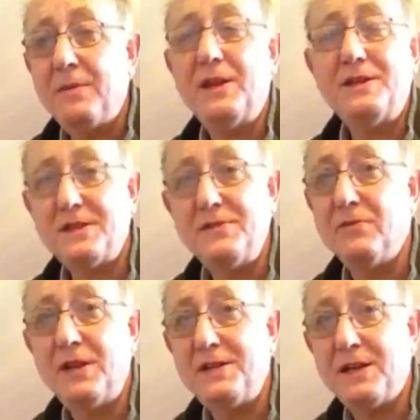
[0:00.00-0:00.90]
But that
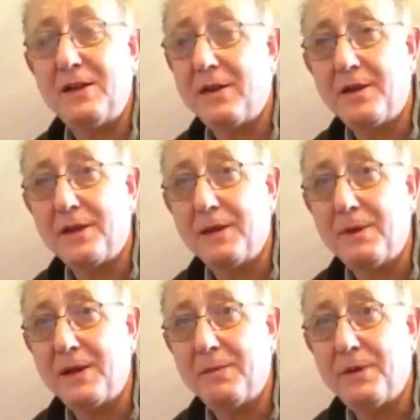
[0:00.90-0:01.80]
doesn't really tell you
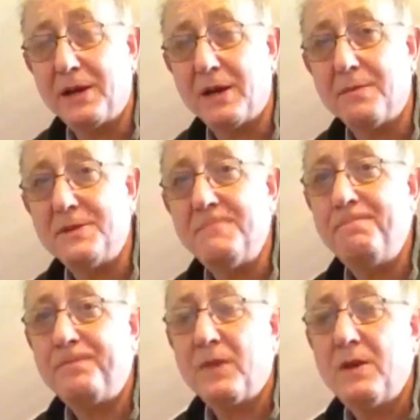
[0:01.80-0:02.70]
anything about the pickups.